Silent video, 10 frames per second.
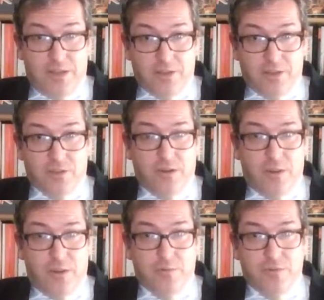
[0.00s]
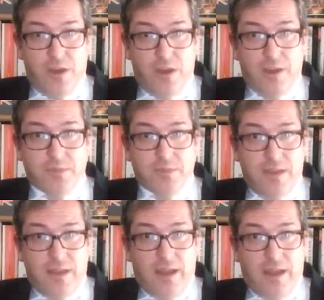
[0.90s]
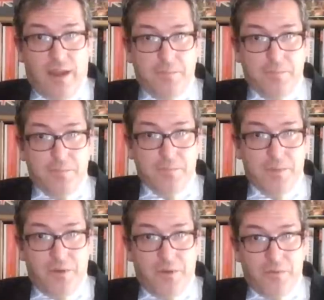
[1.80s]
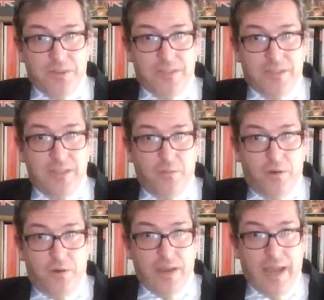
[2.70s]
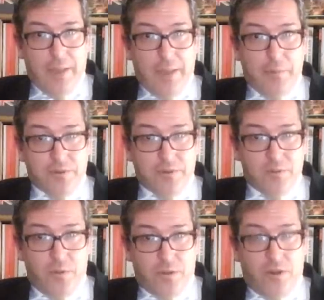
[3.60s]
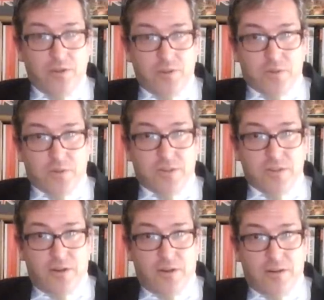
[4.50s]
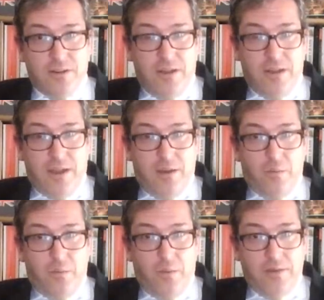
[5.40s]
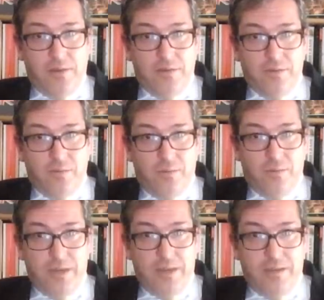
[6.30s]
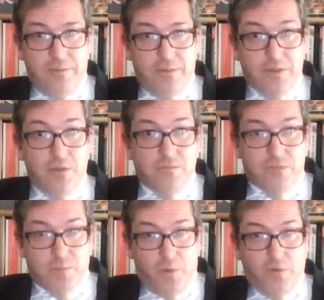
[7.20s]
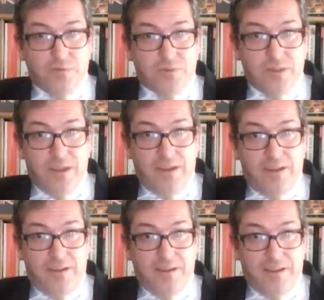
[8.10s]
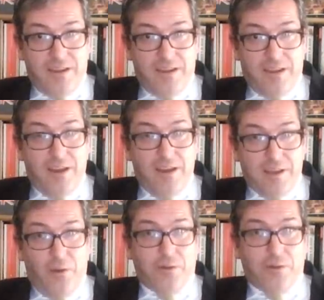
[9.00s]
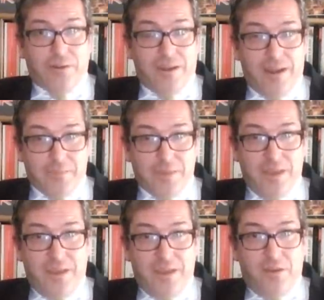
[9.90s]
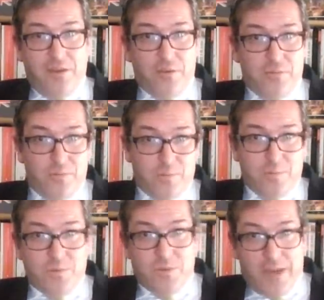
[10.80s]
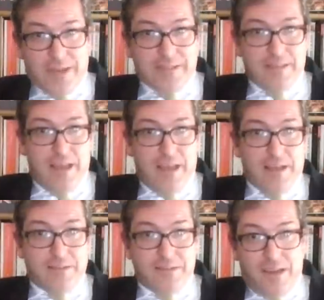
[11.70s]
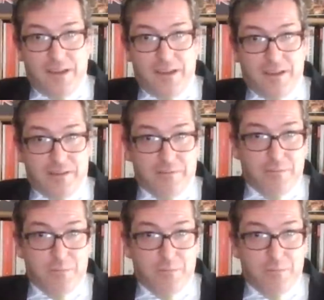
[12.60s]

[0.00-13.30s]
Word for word: touched on a number of times, um, you know, we see what happens, what the consequences are uh, when we we don't respond uh, uh, early on. Um, you know, Sudetenland, uh,